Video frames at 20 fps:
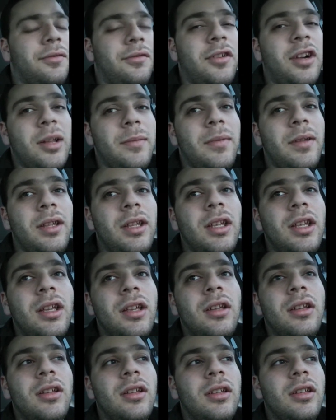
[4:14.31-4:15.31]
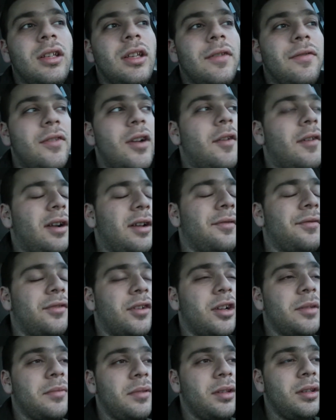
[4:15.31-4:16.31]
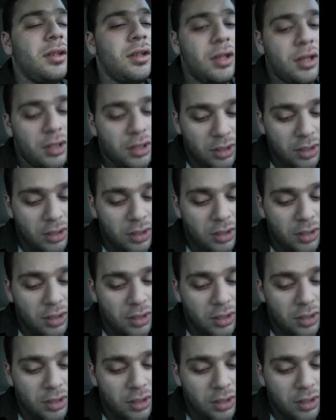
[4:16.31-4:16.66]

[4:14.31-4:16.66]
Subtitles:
front of me, if not right in front of me,